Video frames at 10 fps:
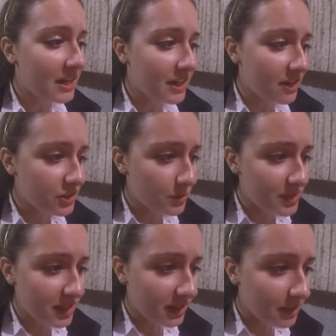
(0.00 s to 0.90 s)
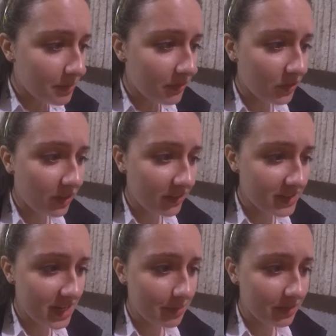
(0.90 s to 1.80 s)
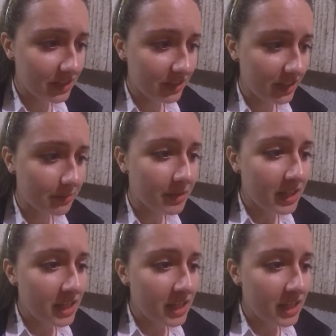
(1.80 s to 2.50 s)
Now she was suddenly moving around the table near him.